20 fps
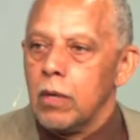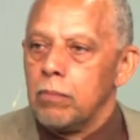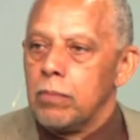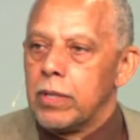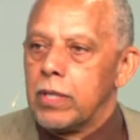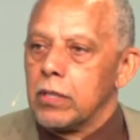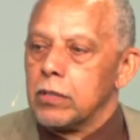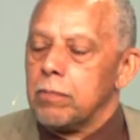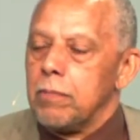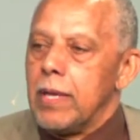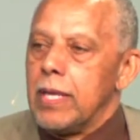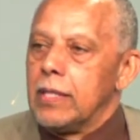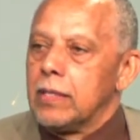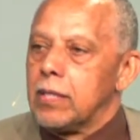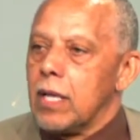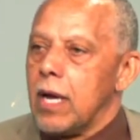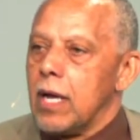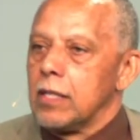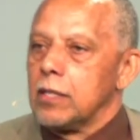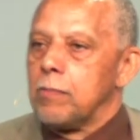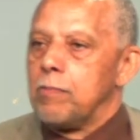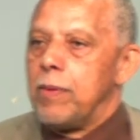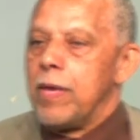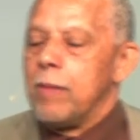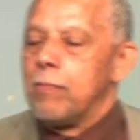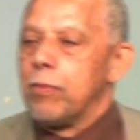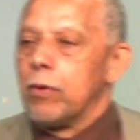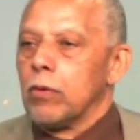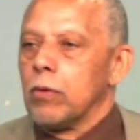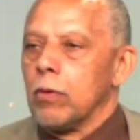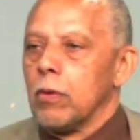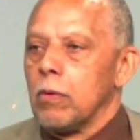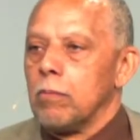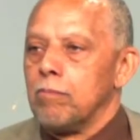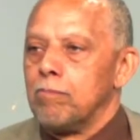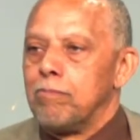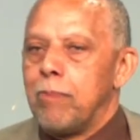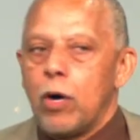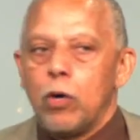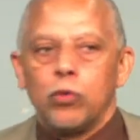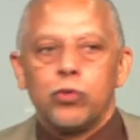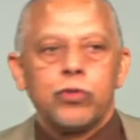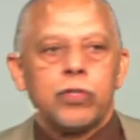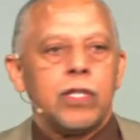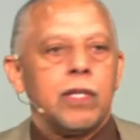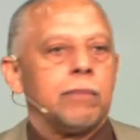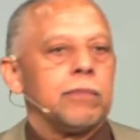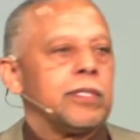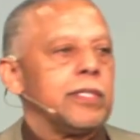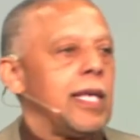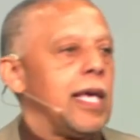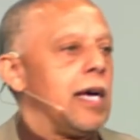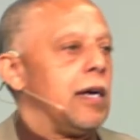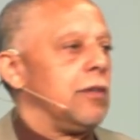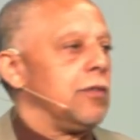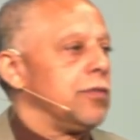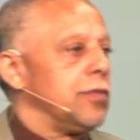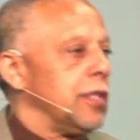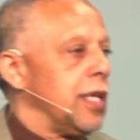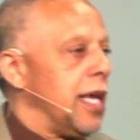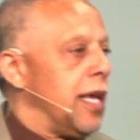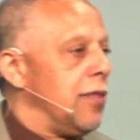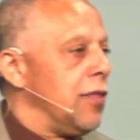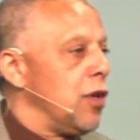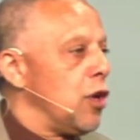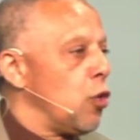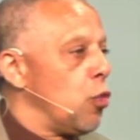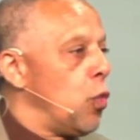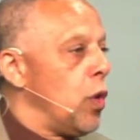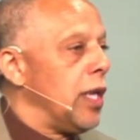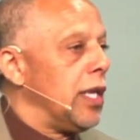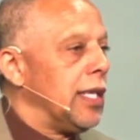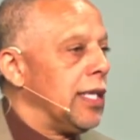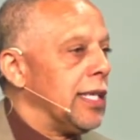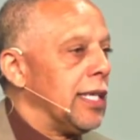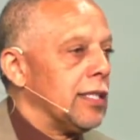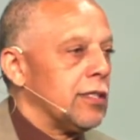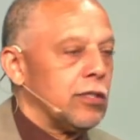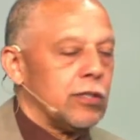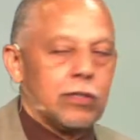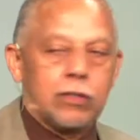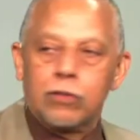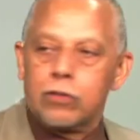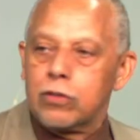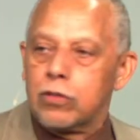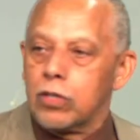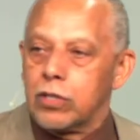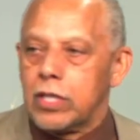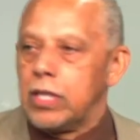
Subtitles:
Because many times people boast themselves in their willingness to